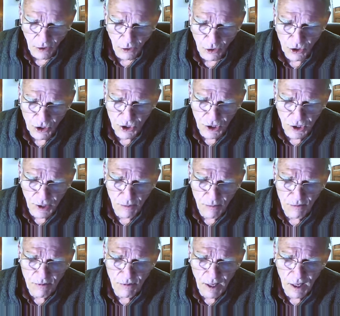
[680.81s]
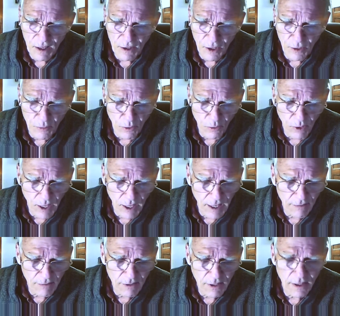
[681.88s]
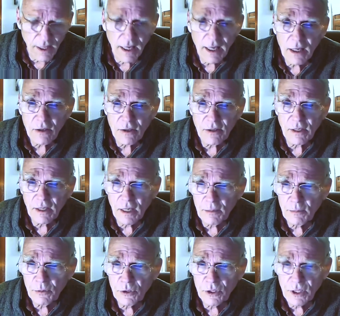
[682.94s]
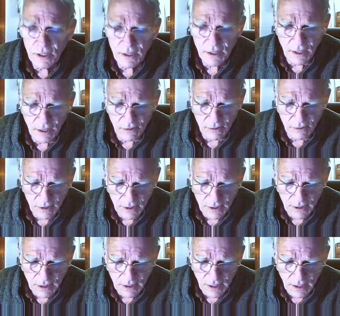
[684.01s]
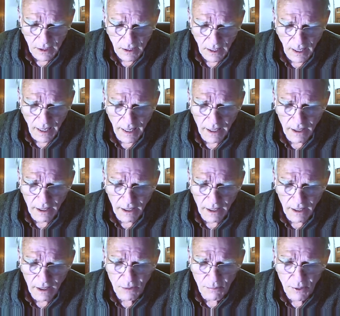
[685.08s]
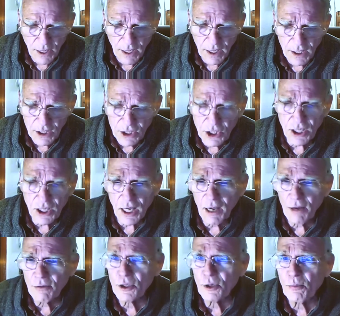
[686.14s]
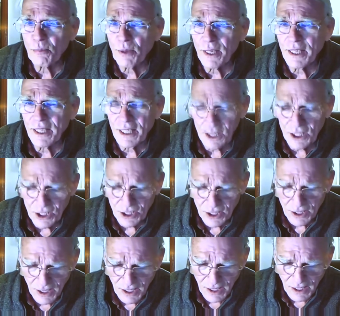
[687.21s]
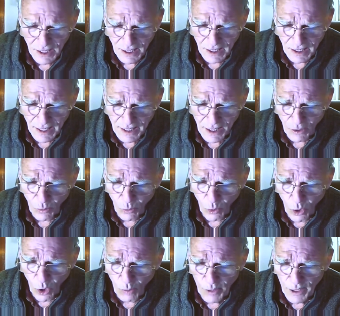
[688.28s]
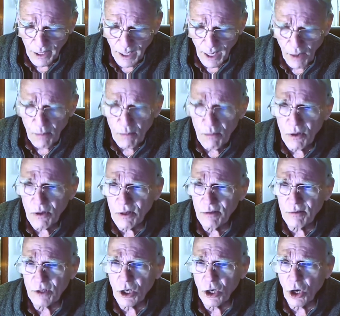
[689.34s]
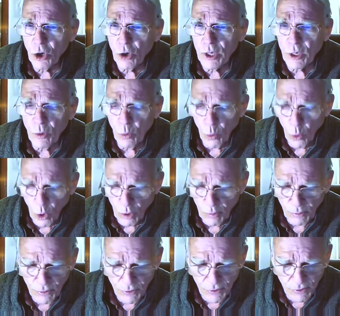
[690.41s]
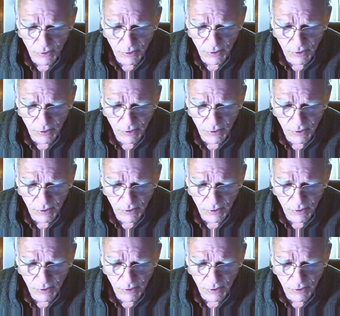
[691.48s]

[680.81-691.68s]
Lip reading: Your slim volume arrived and I could not put it down. I held it page after page like a warming ember of glowing warmth.